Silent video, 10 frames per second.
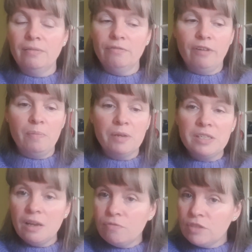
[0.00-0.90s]
find
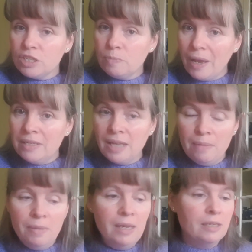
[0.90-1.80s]
myself with a spare
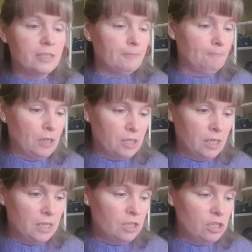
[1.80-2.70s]
10 minutes, as I
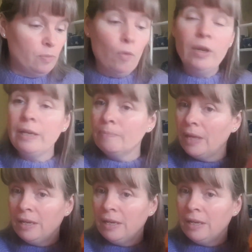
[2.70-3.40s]
did this morning.